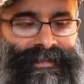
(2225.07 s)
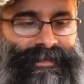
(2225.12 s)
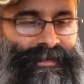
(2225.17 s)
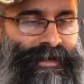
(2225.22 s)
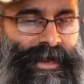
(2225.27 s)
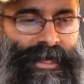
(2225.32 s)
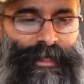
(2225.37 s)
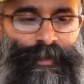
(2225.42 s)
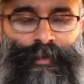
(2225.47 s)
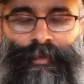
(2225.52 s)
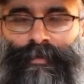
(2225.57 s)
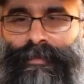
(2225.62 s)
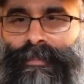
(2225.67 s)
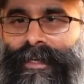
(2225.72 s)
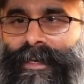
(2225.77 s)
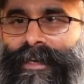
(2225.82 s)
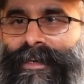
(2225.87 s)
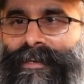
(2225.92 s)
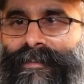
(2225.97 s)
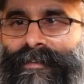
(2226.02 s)
Natural
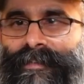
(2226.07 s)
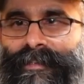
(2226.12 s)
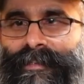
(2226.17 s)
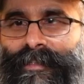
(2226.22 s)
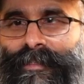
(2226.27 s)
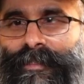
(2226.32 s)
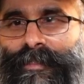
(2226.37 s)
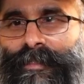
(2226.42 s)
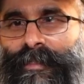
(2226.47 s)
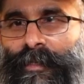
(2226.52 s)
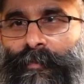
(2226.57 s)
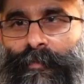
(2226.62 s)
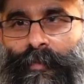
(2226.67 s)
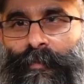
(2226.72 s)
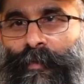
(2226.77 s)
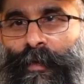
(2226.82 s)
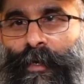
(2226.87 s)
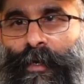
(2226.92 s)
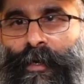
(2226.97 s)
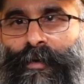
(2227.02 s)
light is, you know,
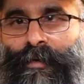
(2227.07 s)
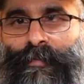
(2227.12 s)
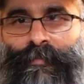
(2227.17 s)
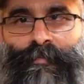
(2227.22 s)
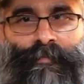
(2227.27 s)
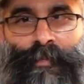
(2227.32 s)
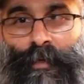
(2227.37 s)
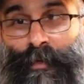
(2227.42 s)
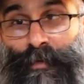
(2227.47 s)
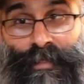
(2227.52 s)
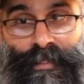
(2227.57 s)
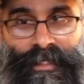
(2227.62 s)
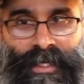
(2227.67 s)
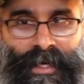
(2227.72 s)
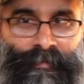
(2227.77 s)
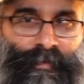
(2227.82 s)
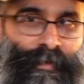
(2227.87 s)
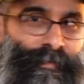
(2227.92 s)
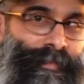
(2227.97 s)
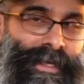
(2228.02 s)
preferred most of the
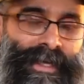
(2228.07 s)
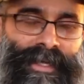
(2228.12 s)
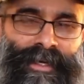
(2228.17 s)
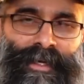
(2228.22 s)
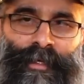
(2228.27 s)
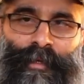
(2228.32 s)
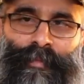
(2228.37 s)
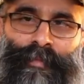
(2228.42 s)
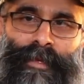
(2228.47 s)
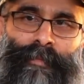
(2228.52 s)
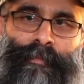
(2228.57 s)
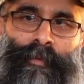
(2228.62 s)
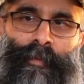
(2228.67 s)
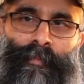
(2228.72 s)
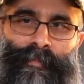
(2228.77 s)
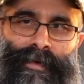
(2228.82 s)
time for me and other people,